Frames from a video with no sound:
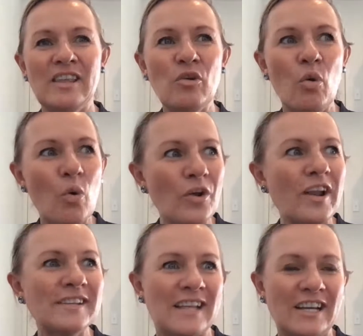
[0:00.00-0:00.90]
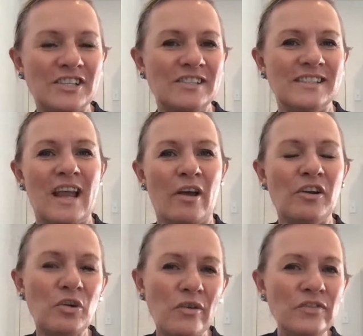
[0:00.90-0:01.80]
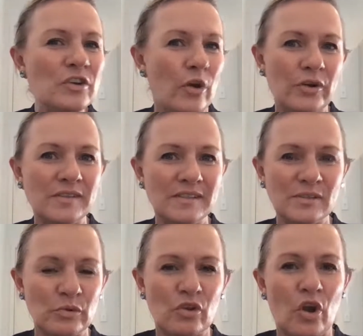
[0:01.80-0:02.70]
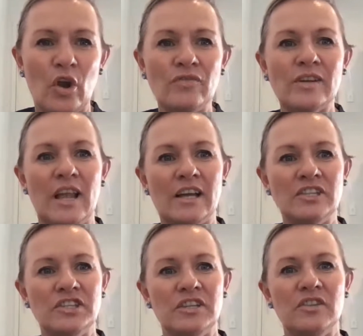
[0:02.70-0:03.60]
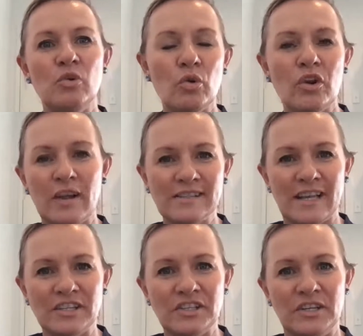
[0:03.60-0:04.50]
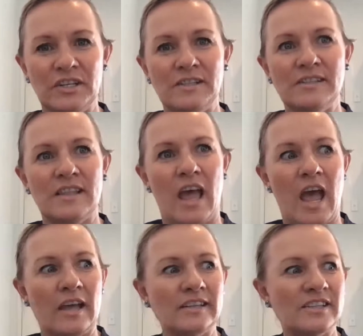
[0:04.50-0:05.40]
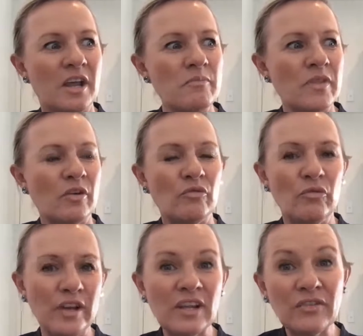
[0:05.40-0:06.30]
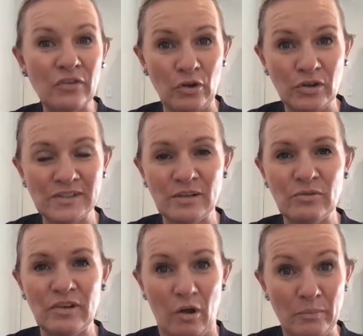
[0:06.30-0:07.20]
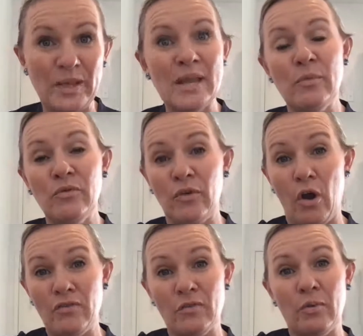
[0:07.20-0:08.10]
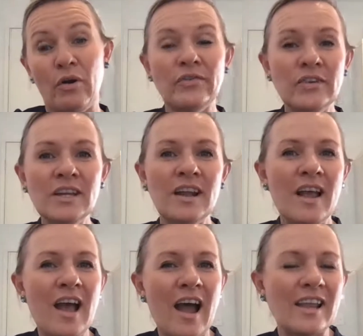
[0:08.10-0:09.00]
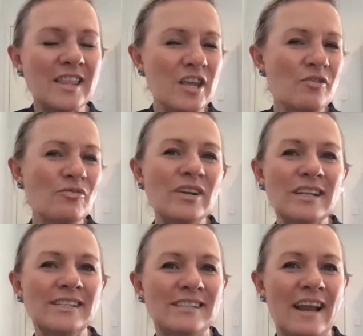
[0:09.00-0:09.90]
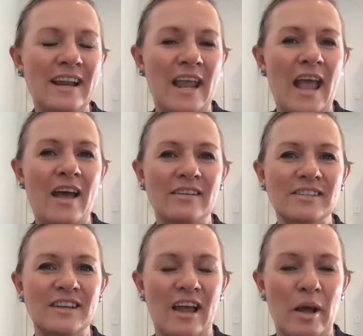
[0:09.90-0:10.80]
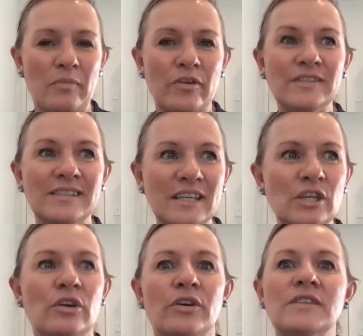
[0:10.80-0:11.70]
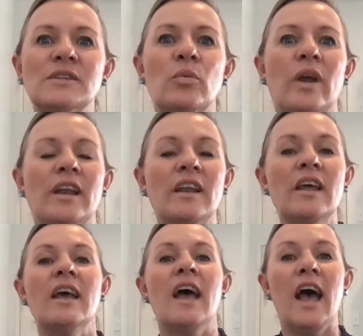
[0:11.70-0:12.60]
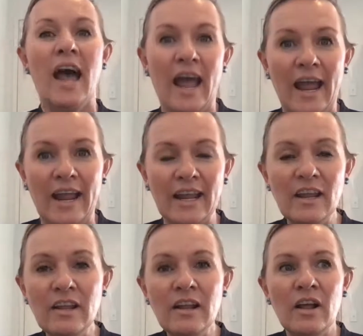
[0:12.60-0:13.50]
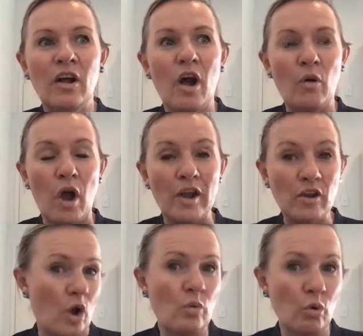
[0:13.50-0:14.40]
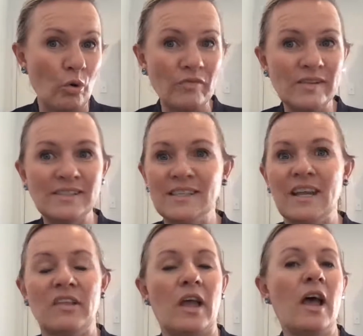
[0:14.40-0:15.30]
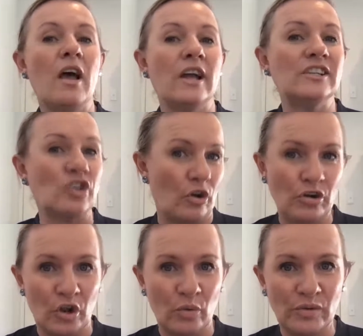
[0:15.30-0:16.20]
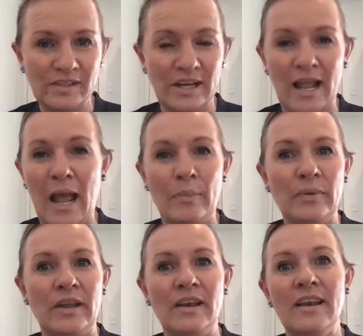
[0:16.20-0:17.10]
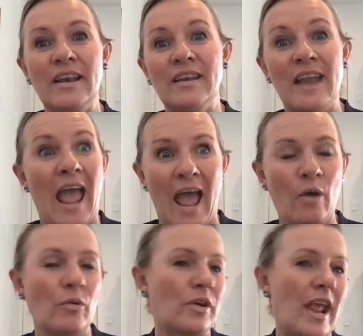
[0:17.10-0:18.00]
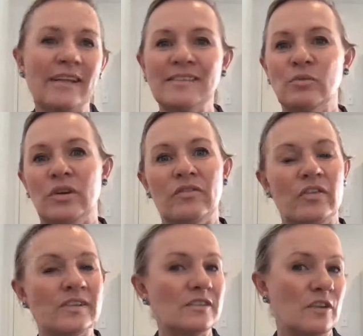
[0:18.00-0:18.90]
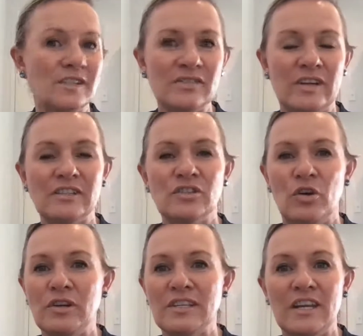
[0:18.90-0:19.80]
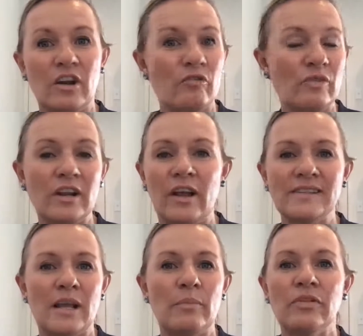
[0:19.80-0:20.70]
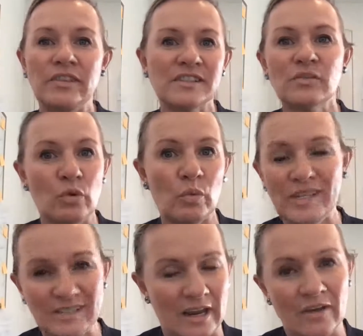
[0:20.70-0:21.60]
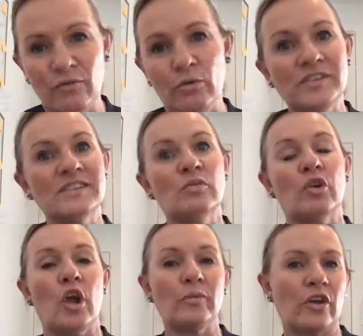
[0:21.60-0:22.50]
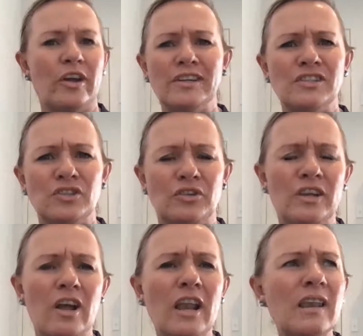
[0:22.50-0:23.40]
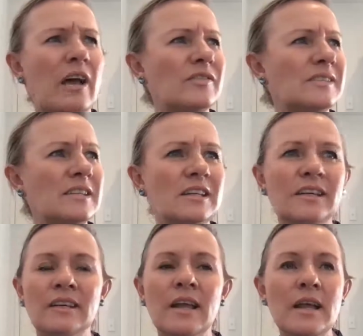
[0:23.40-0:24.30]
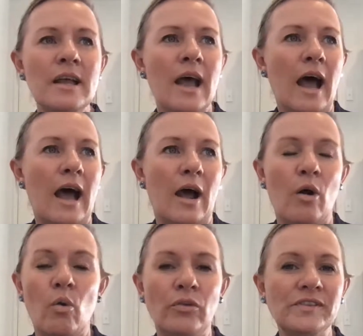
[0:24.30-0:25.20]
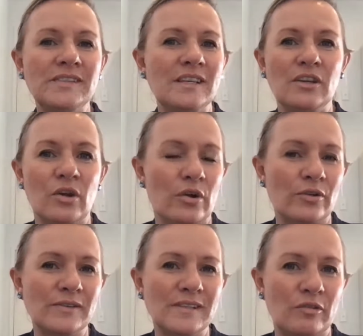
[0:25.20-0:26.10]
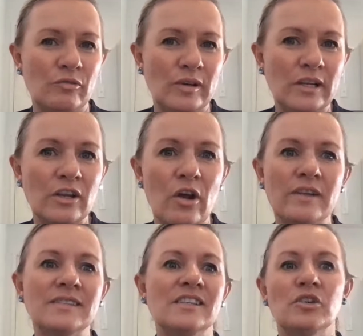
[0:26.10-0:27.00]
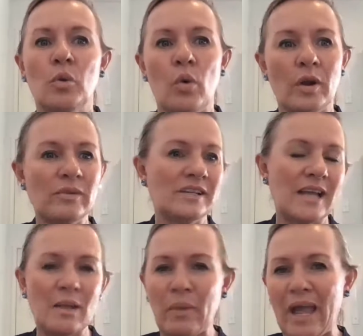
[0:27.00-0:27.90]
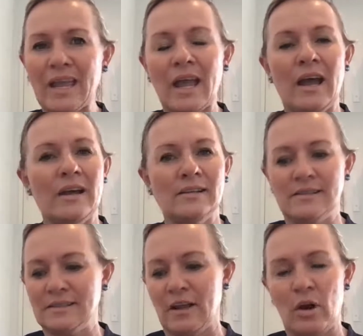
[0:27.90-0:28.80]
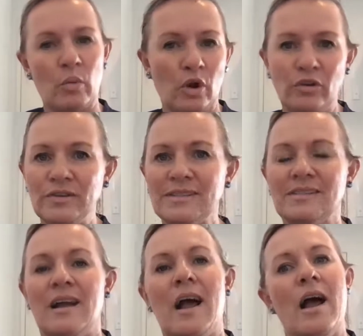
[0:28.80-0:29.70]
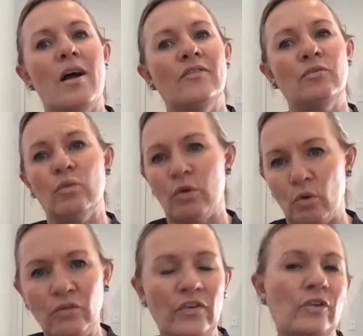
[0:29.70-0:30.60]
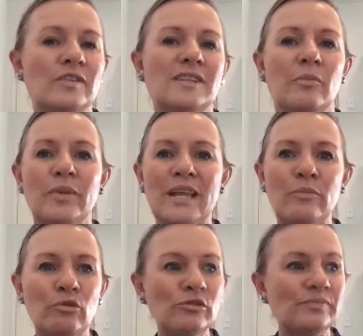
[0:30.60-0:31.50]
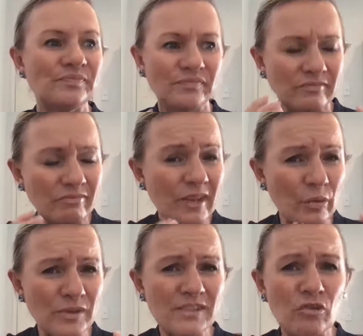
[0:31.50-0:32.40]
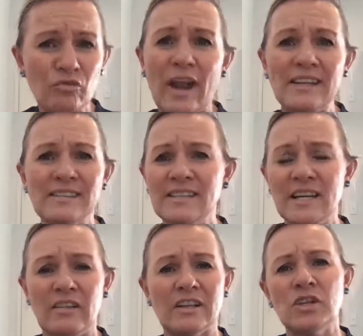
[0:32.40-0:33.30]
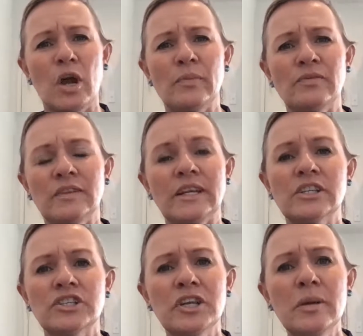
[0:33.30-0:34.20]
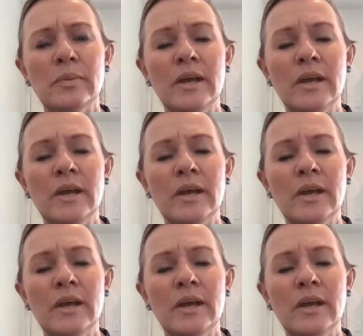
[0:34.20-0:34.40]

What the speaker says: think organizations now, I don't know if you noticed this with COVID last year, the organizations that really focused on people over profit, I think are really standing out. Those CEOs that went, hey, I know we're all in this together. I don't know what's going to happen now or next, whatever. There's lots of uncertainty, and I realize that, but this is what we stand for. This is what I'm going to do. I love seeing all the CEOs that really kind of said, you know what, I'm going to take pay cuts. I don't want to lose staff. We're all focused on people. It was great seeing that type of leadership.